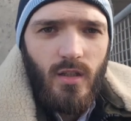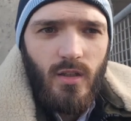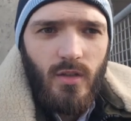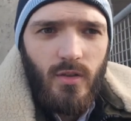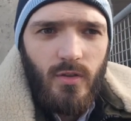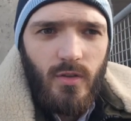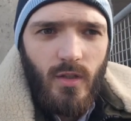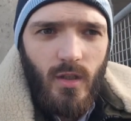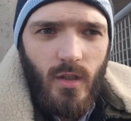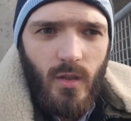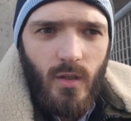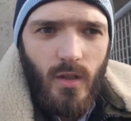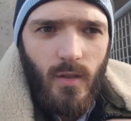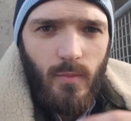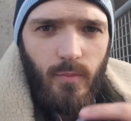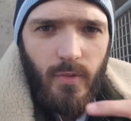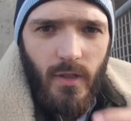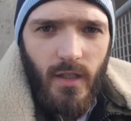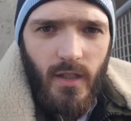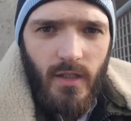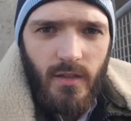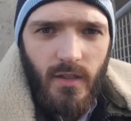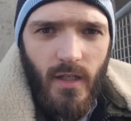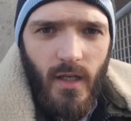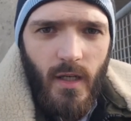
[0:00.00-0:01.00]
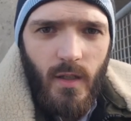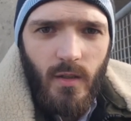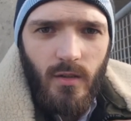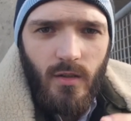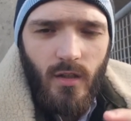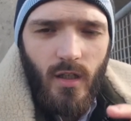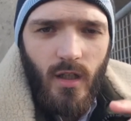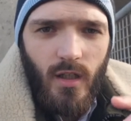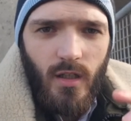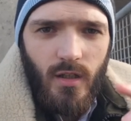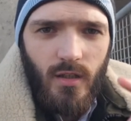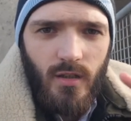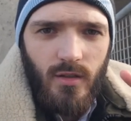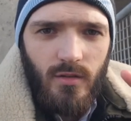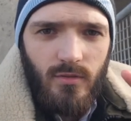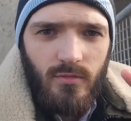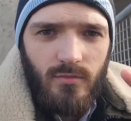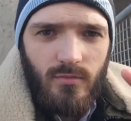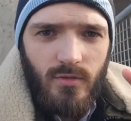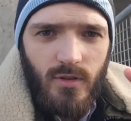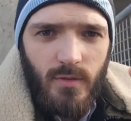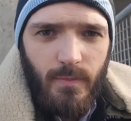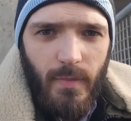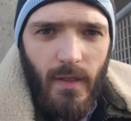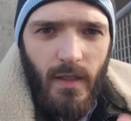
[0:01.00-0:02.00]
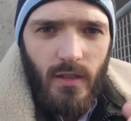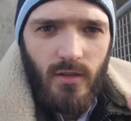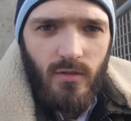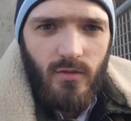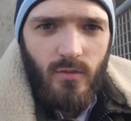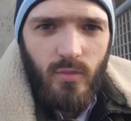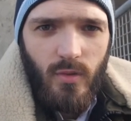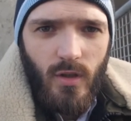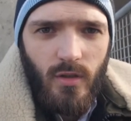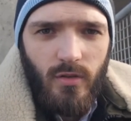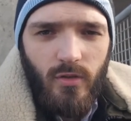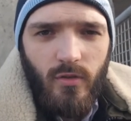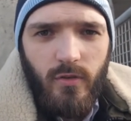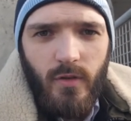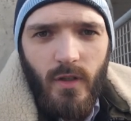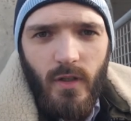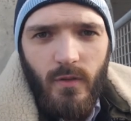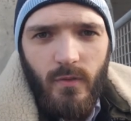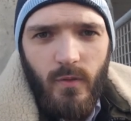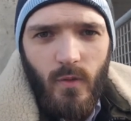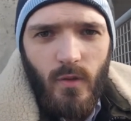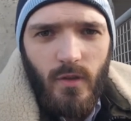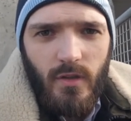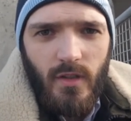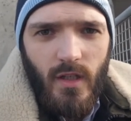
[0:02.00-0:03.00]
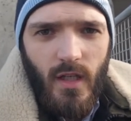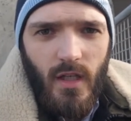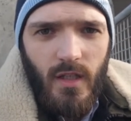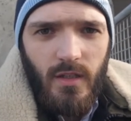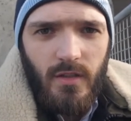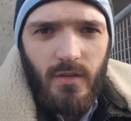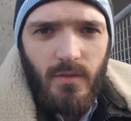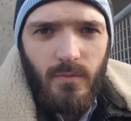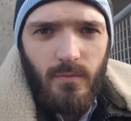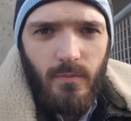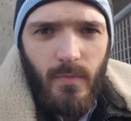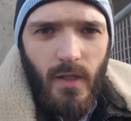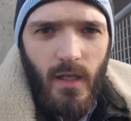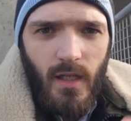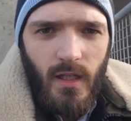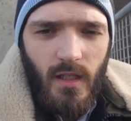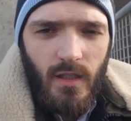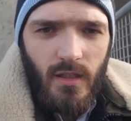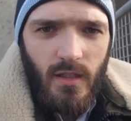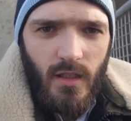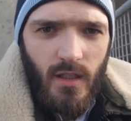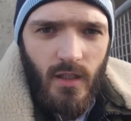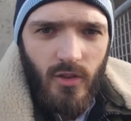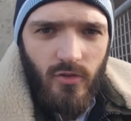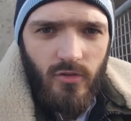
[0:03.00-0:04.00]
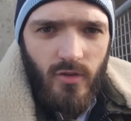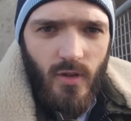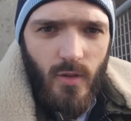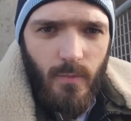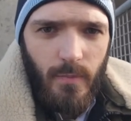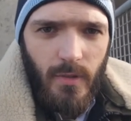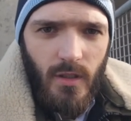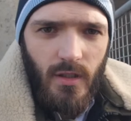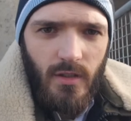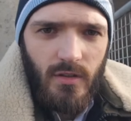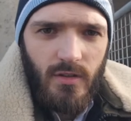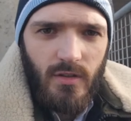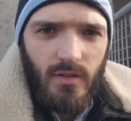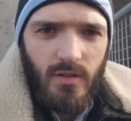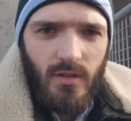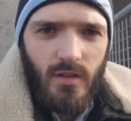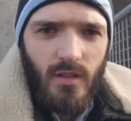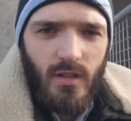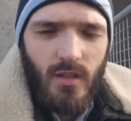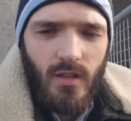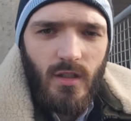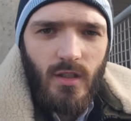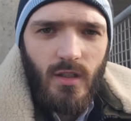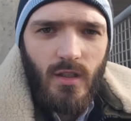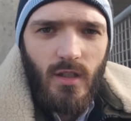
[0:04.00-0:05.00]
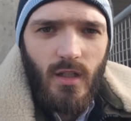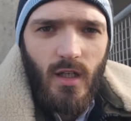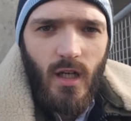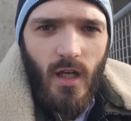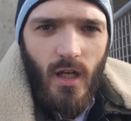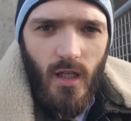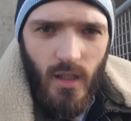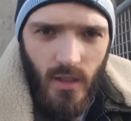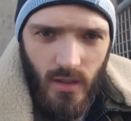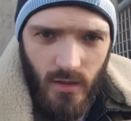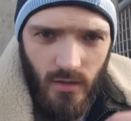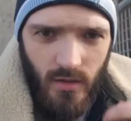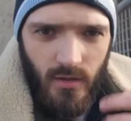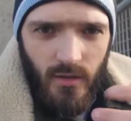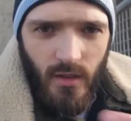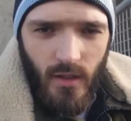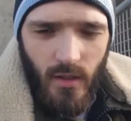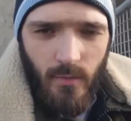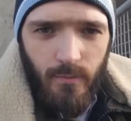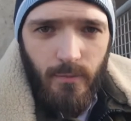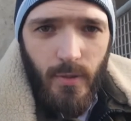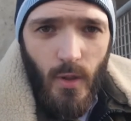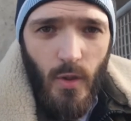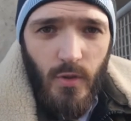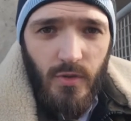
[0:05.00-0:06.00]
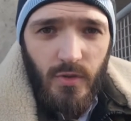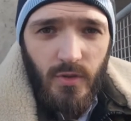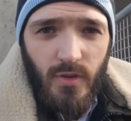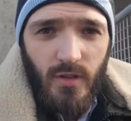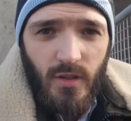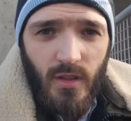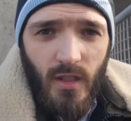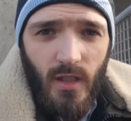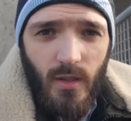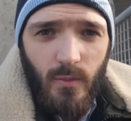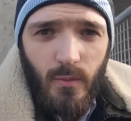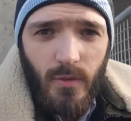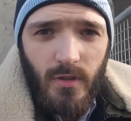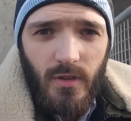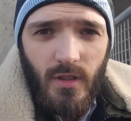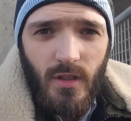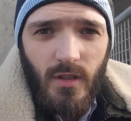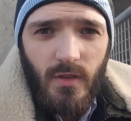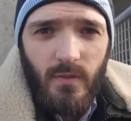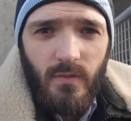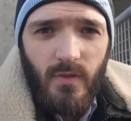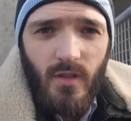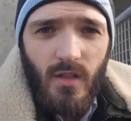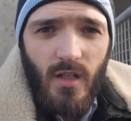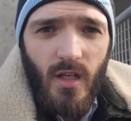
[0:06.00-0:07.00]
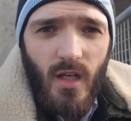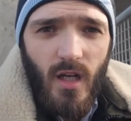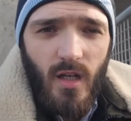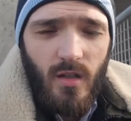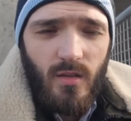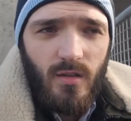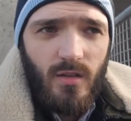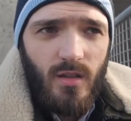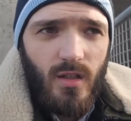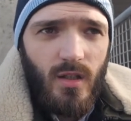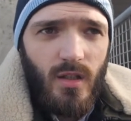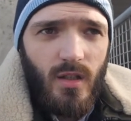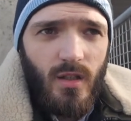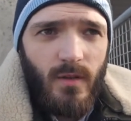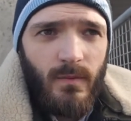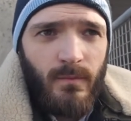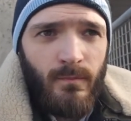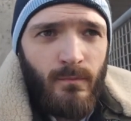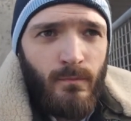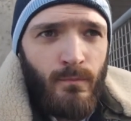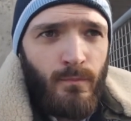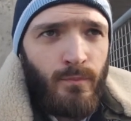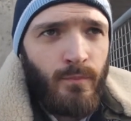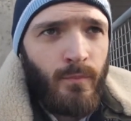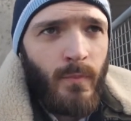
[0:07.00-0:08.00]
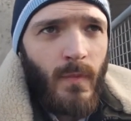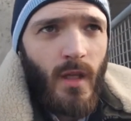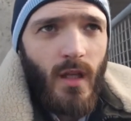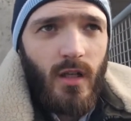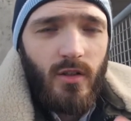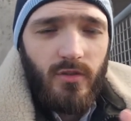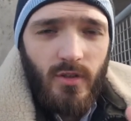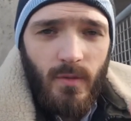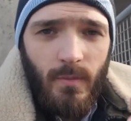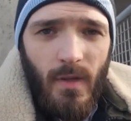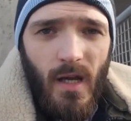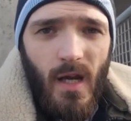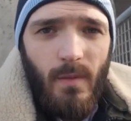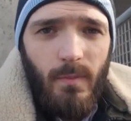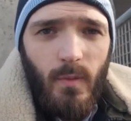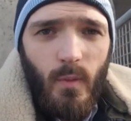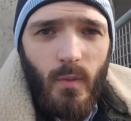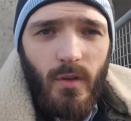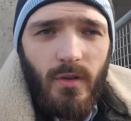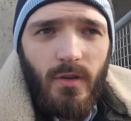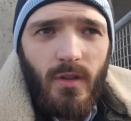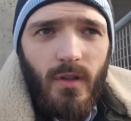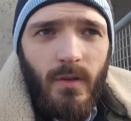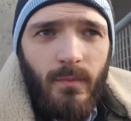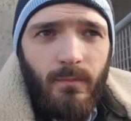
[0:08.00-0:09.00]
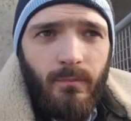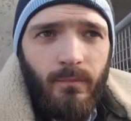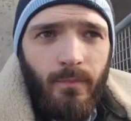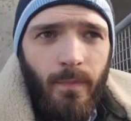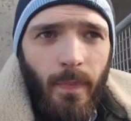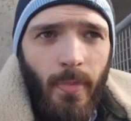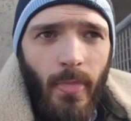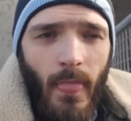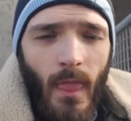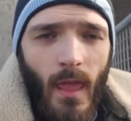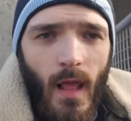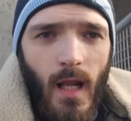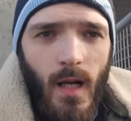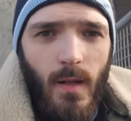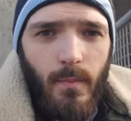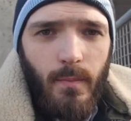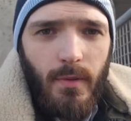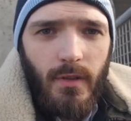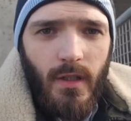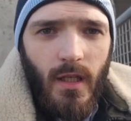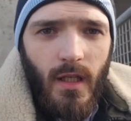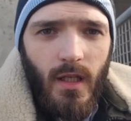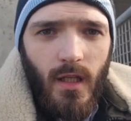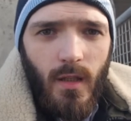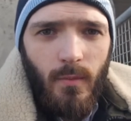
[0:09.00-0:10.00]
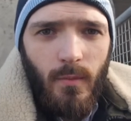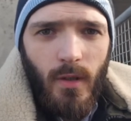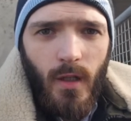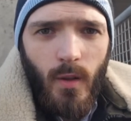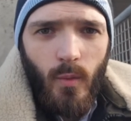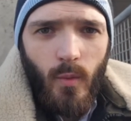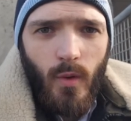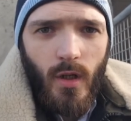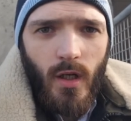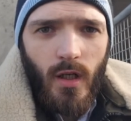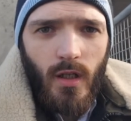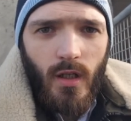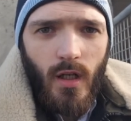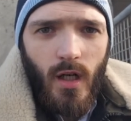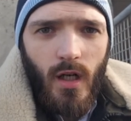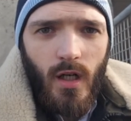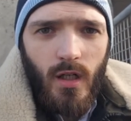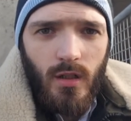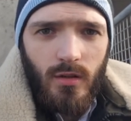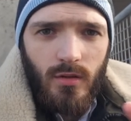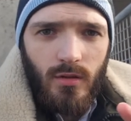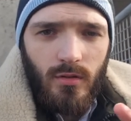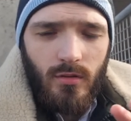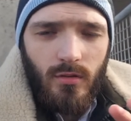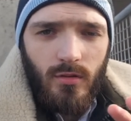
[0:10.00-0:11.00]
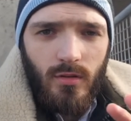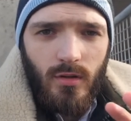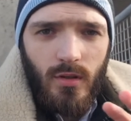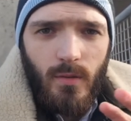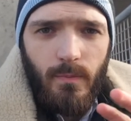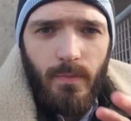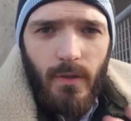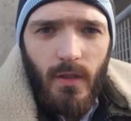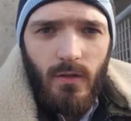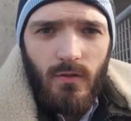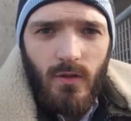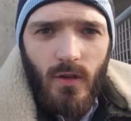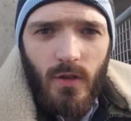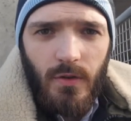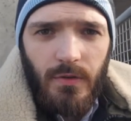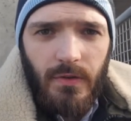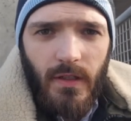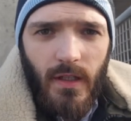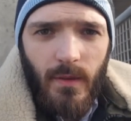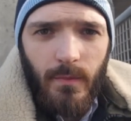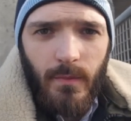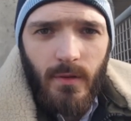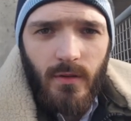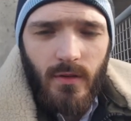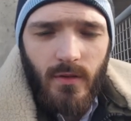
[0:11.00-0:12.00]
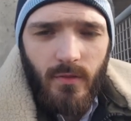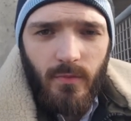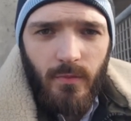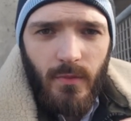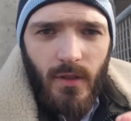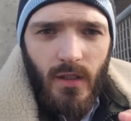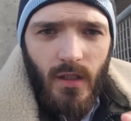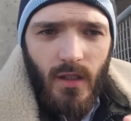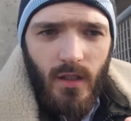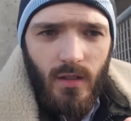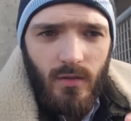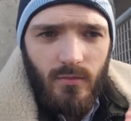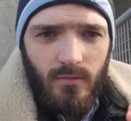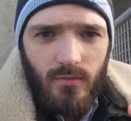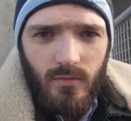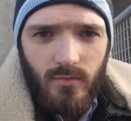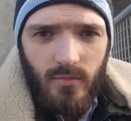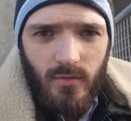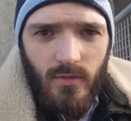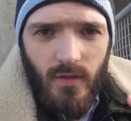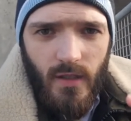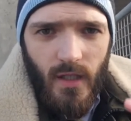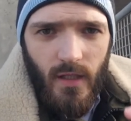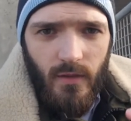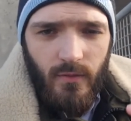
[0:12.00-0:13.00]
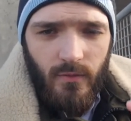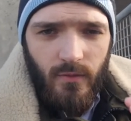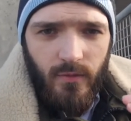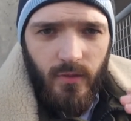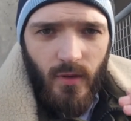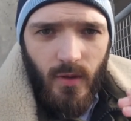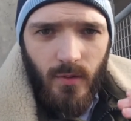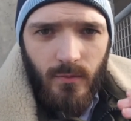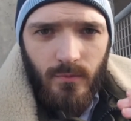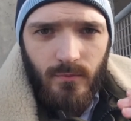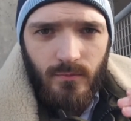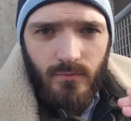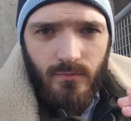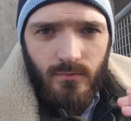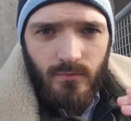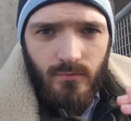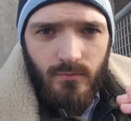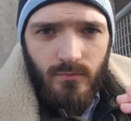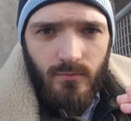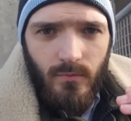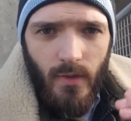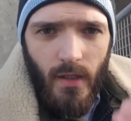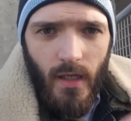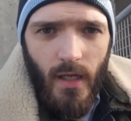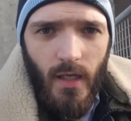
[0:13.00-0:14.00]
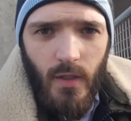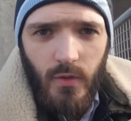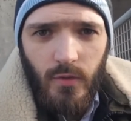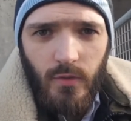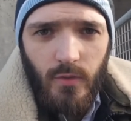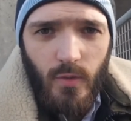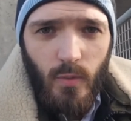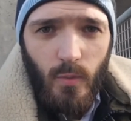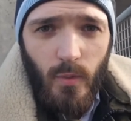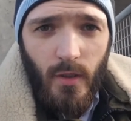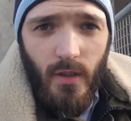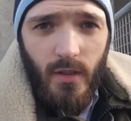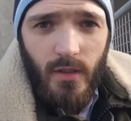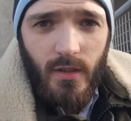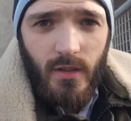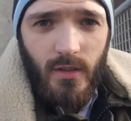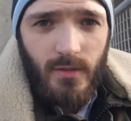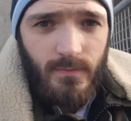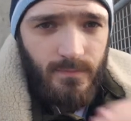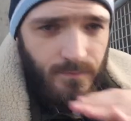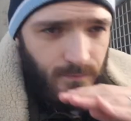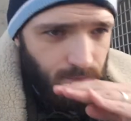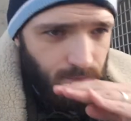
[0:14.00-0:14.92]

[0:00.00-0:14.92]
so I break it down. I spent, 3-4 days making the intro piece, and then I'm posting that with this video, because I'm happy with it. But then I might work on the B-roll segment of me getting from my house to work,